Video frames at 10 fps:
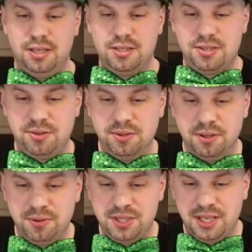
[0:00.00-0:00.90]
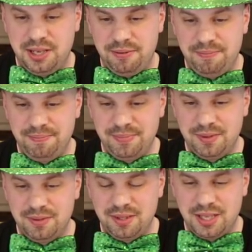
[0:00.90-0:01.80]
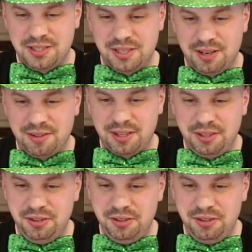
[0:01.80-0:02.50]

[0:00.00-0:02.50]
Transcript: Student loan debt. That's not a thing